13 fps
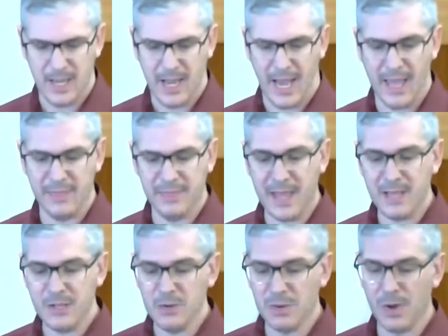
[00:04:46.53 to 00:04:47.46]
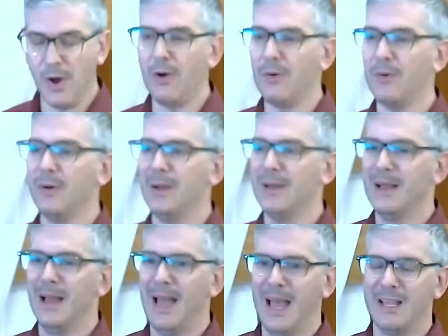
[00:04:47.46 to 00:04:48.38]
and then you go
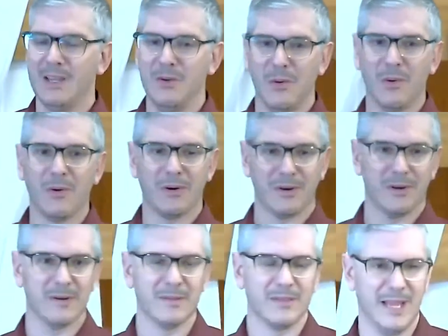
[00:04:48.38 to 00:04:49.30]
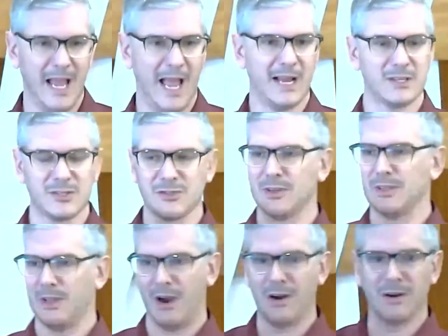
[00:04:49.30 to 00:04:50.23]
and you order the extra
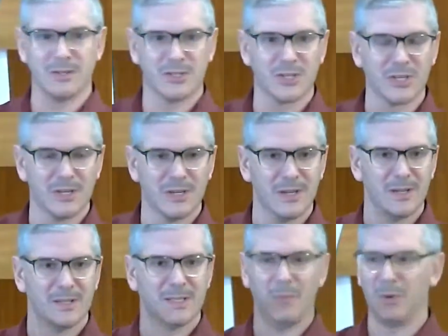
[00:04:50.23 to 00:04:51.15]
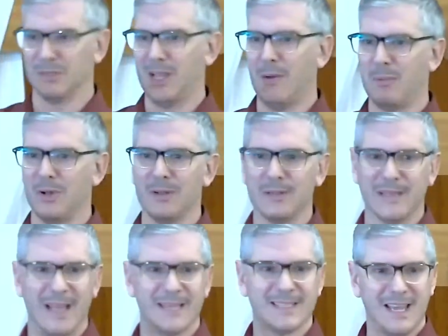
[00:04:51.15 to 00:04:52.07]
large double-double
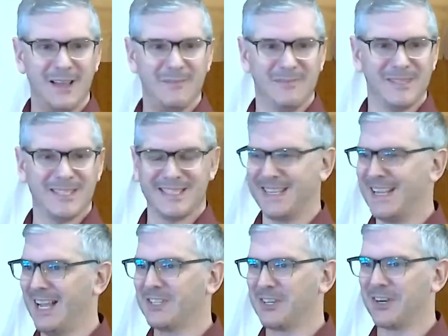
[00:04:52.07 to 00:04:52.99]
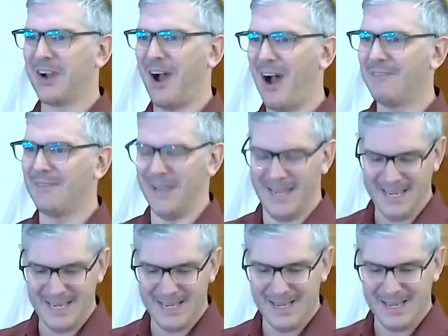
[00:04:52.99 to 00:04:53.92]
at Tim's to get your coffee,
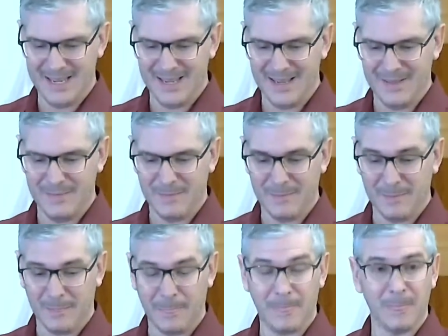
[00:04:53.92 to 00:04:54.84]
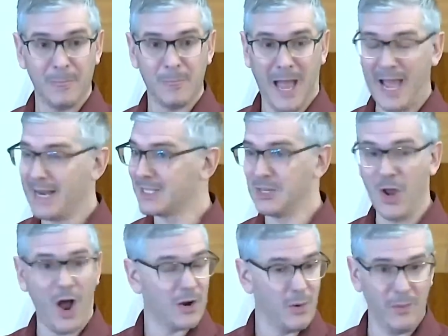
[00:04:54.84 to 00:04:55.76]
that is
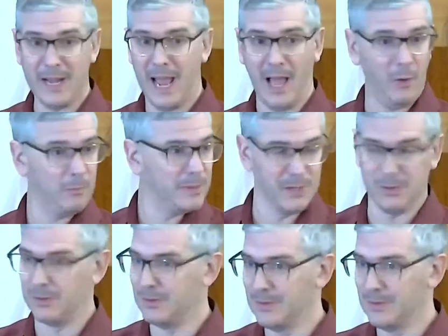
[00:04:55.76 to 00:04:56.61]
not going to help you.